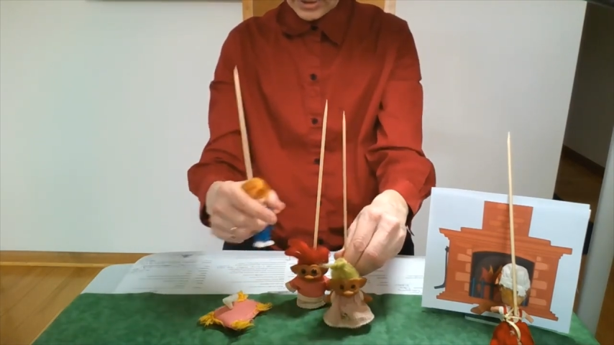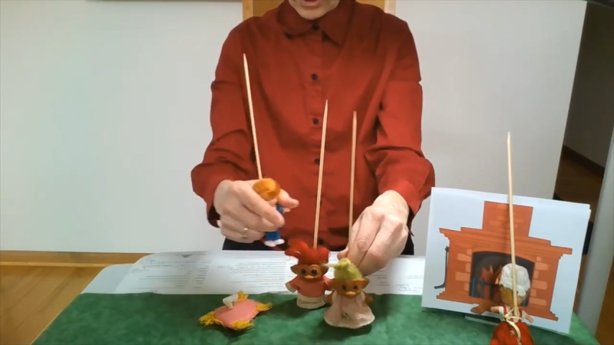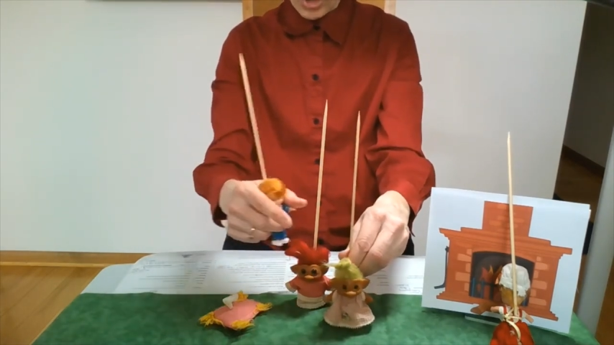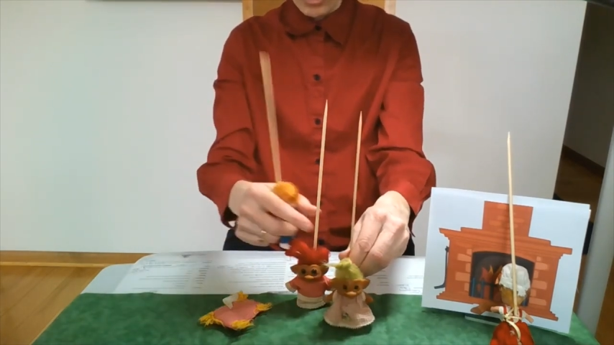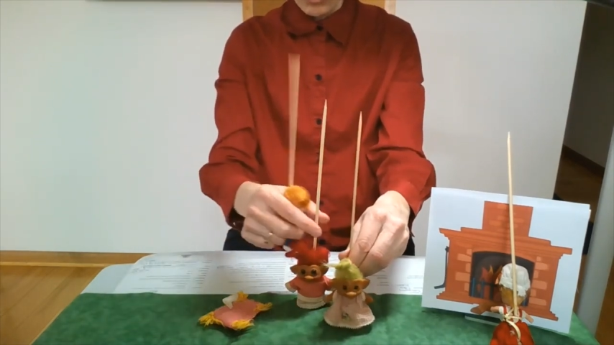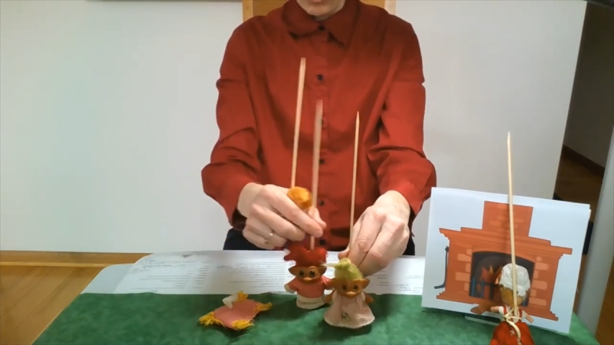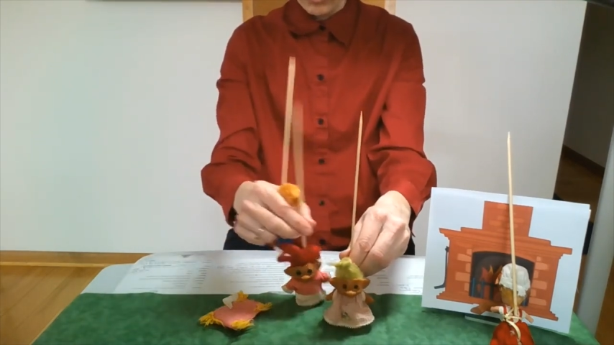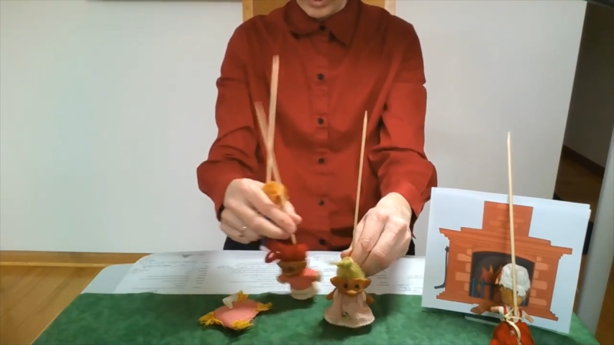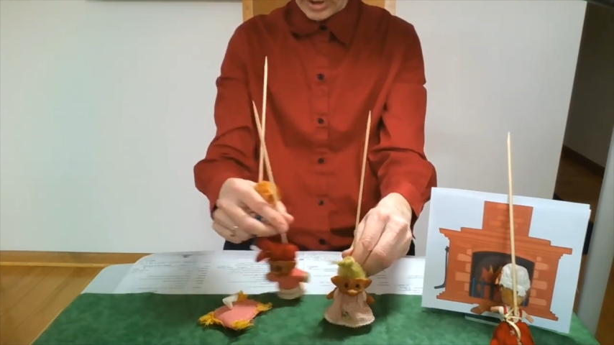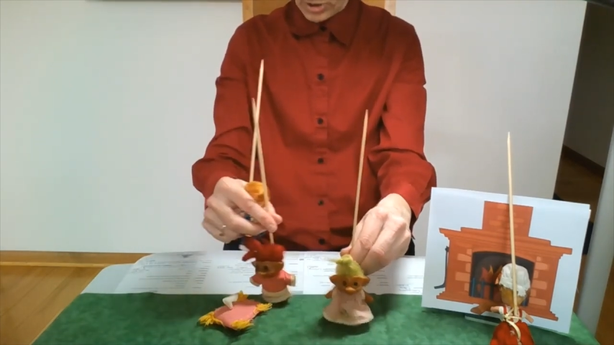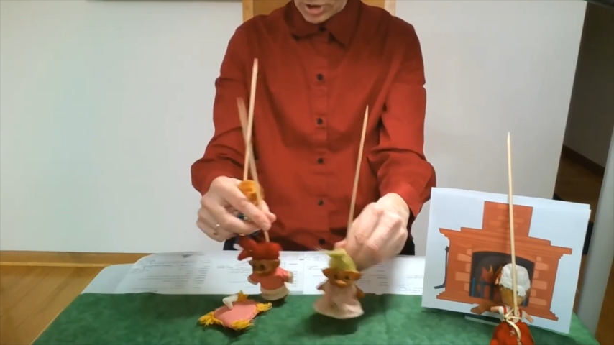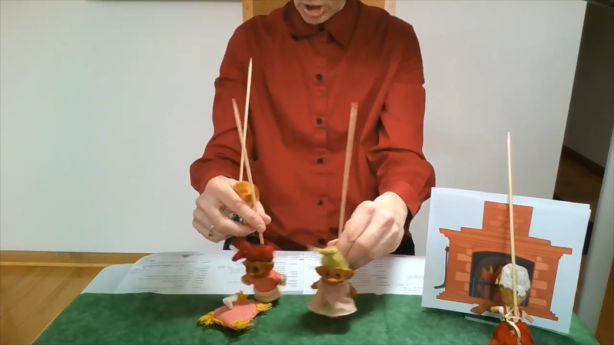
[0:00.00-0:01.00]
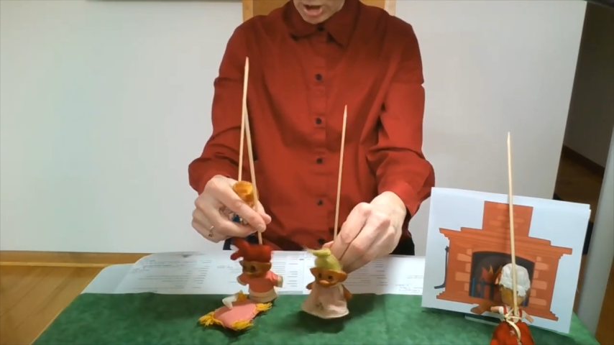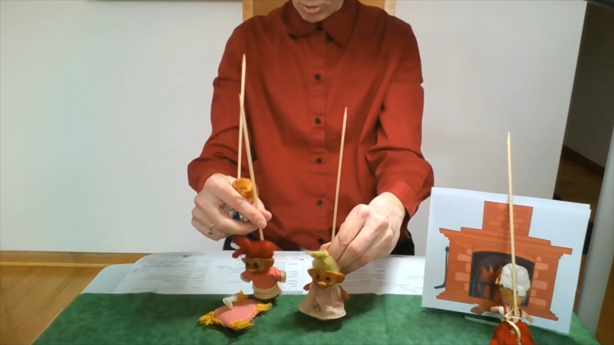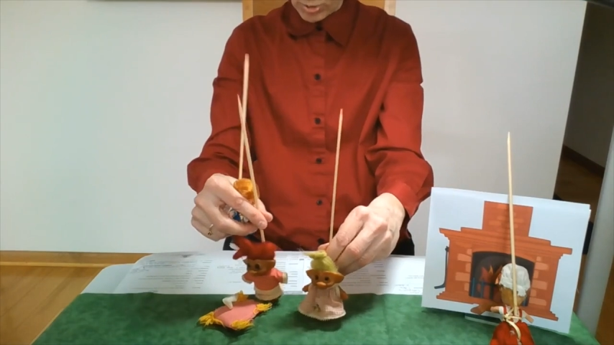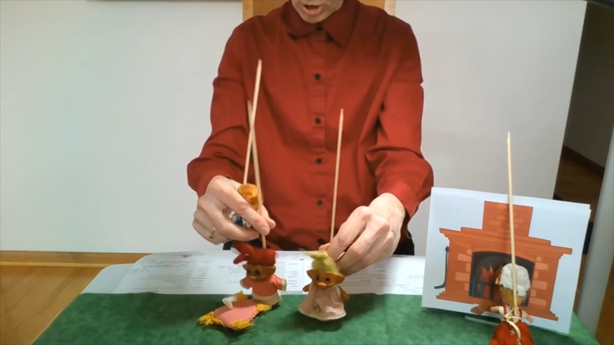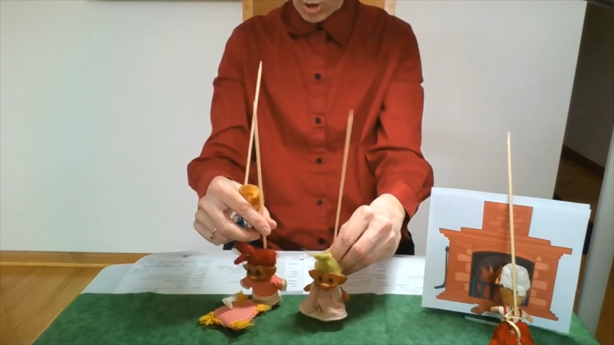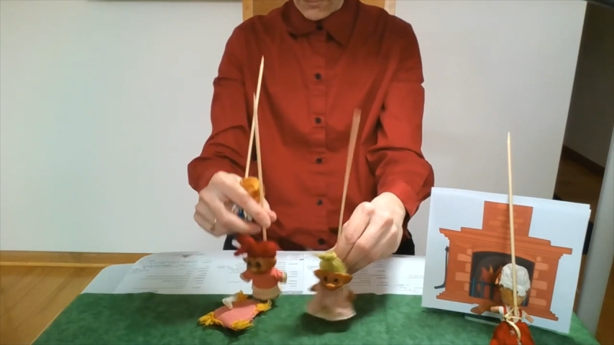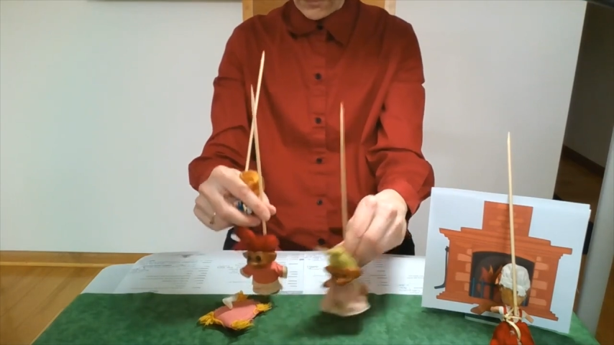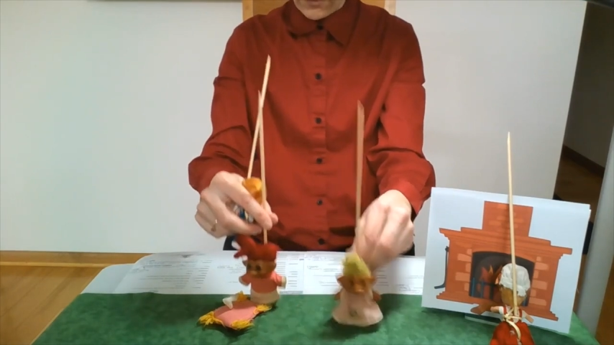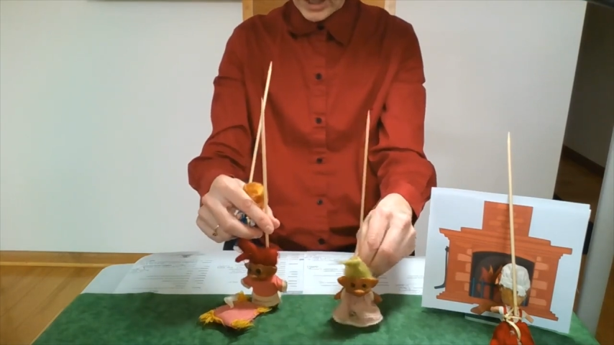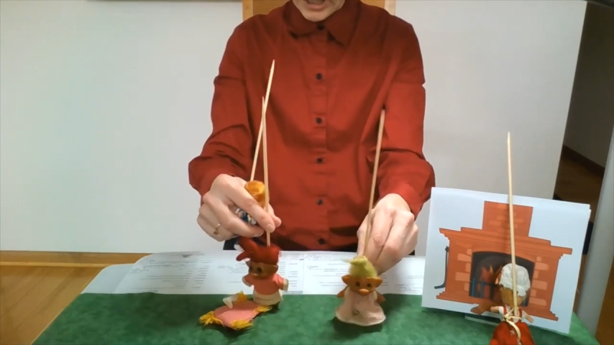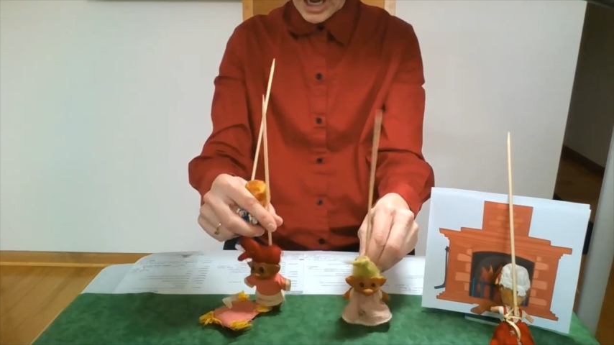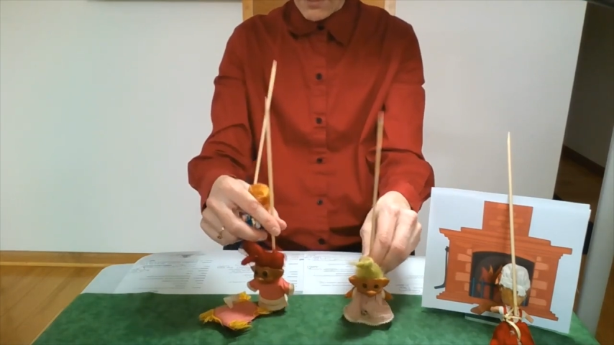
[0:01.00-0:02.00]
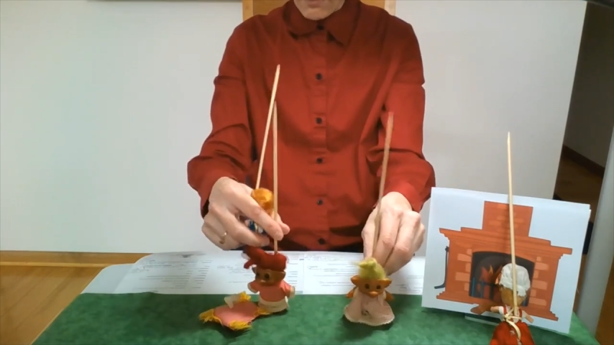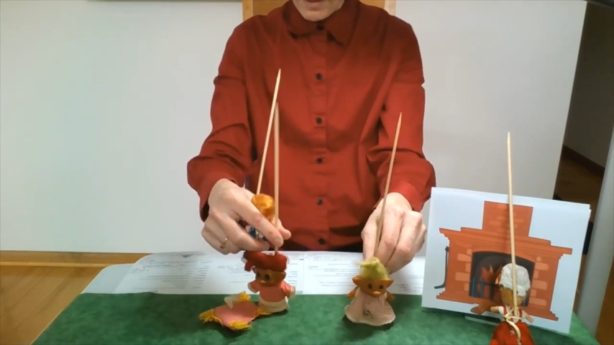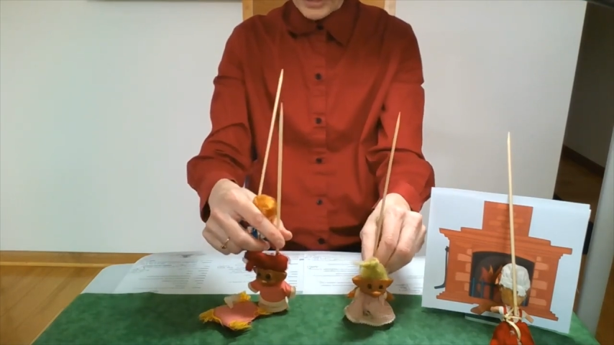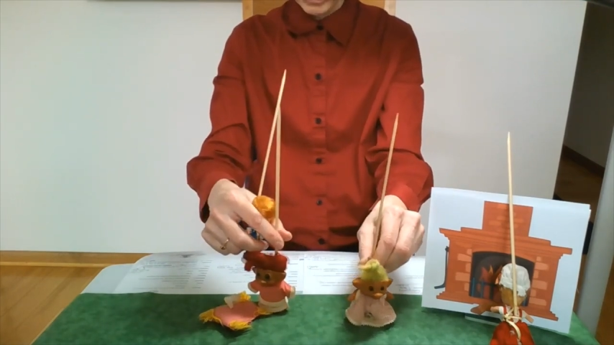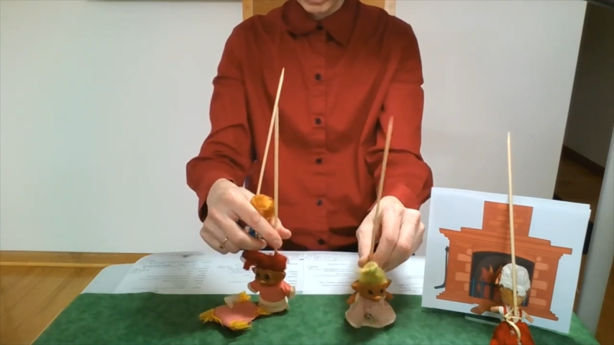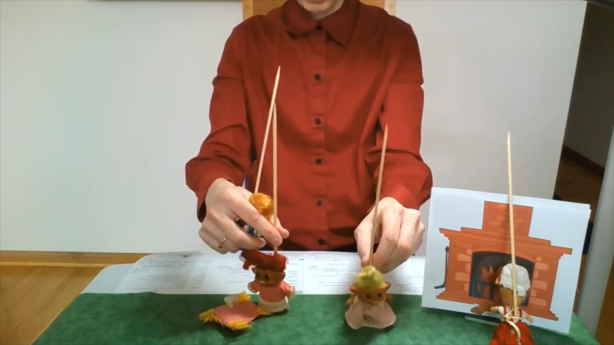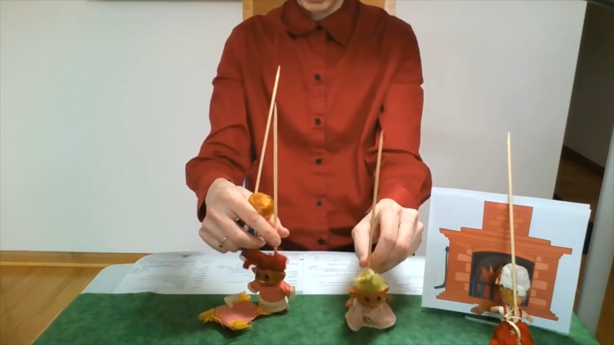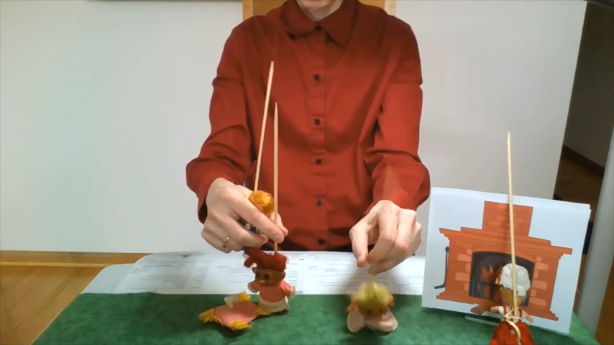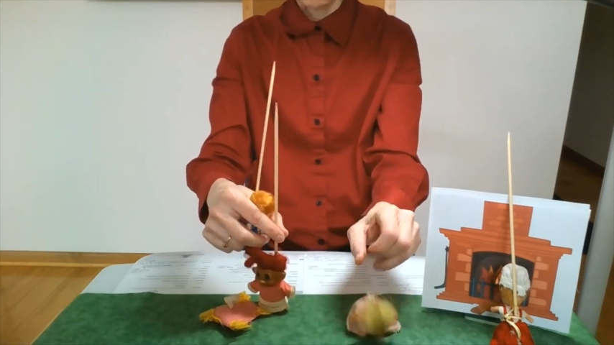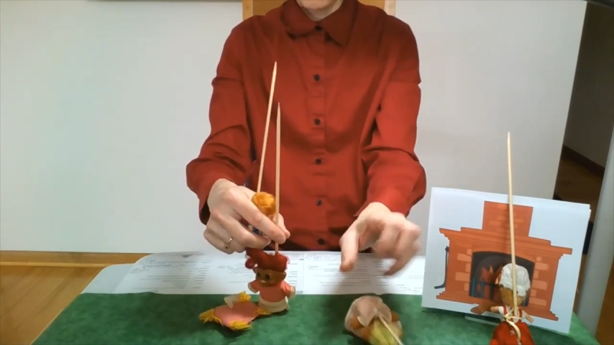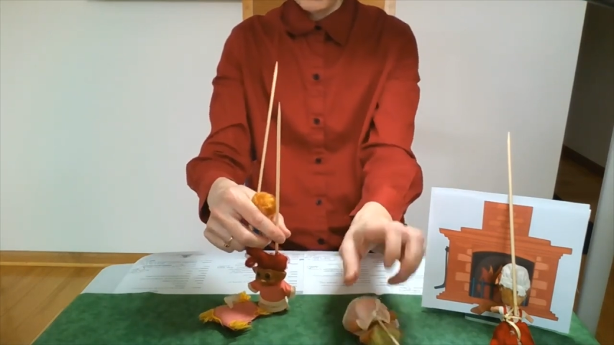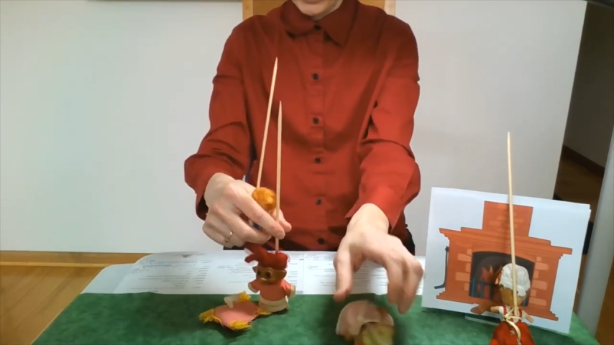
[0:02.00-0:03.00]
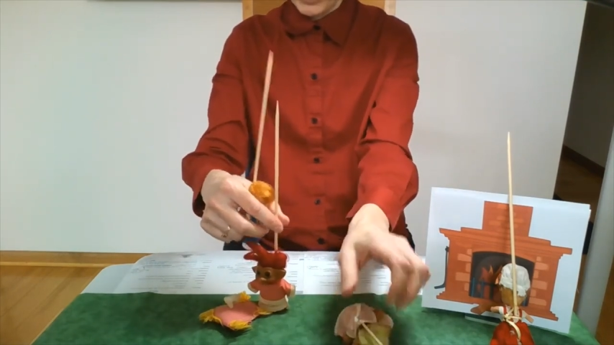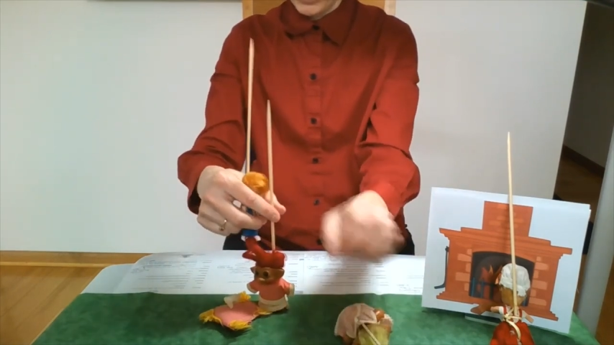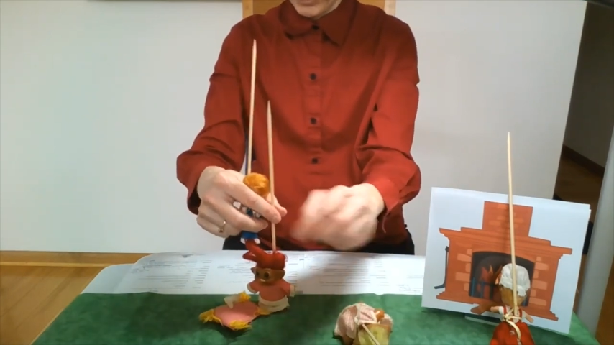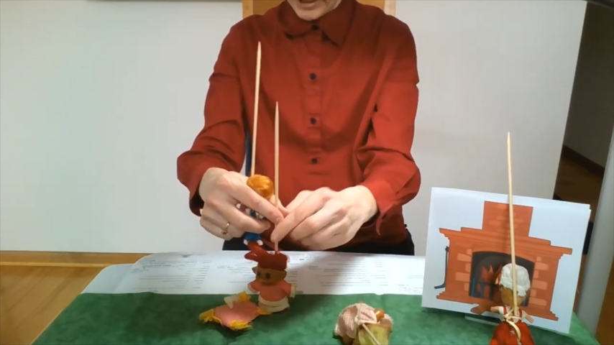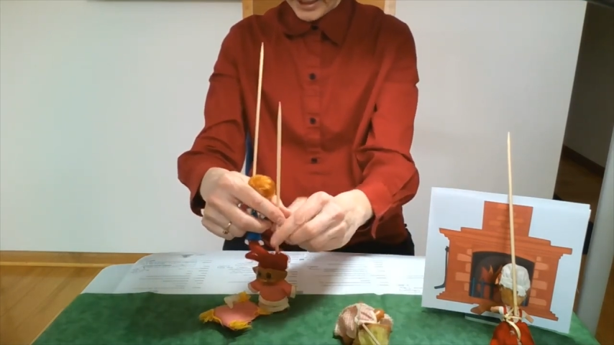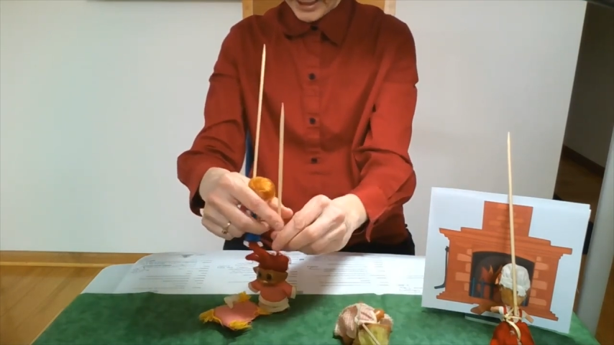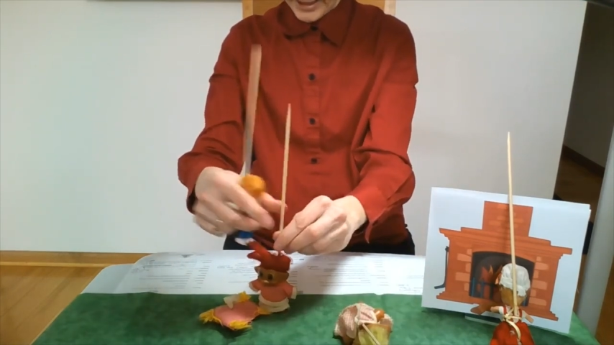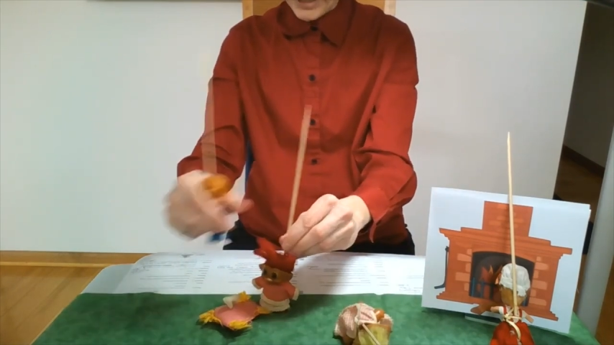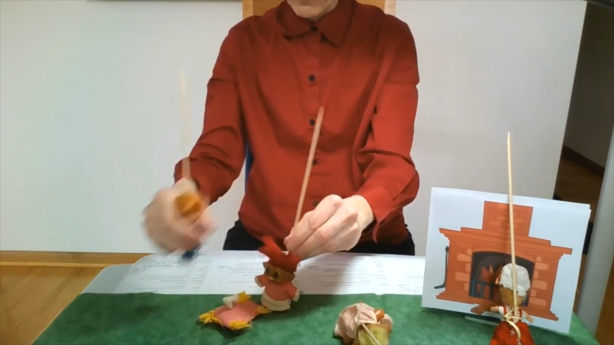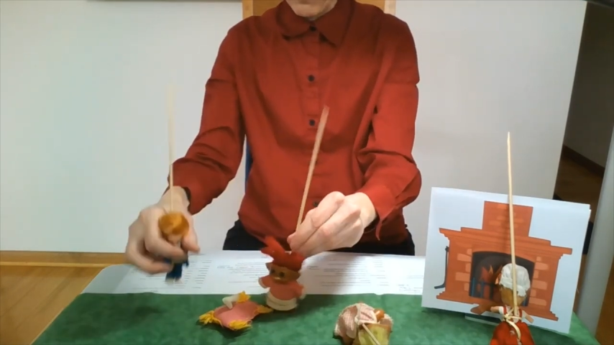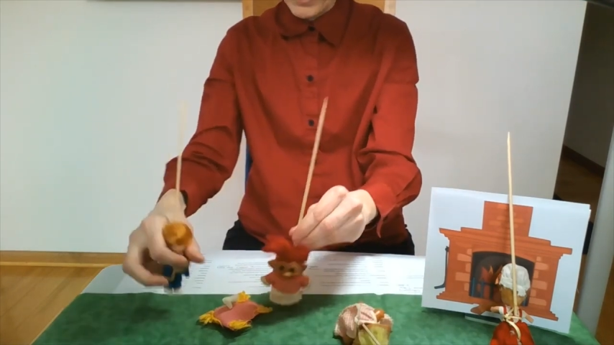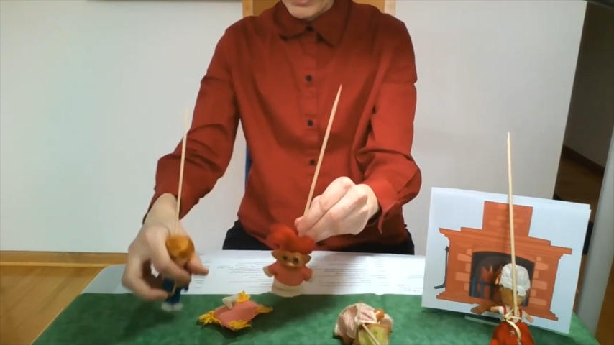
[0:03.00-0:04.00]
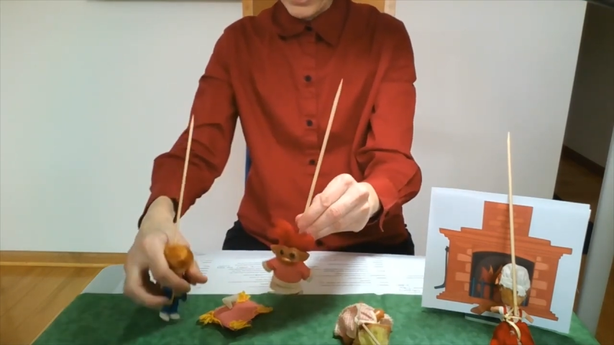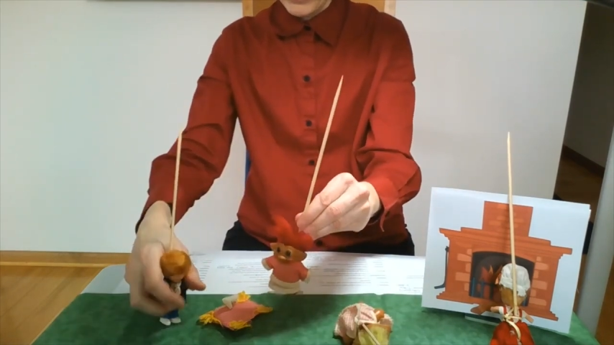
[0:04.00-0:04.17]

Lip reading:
(no speaker visible)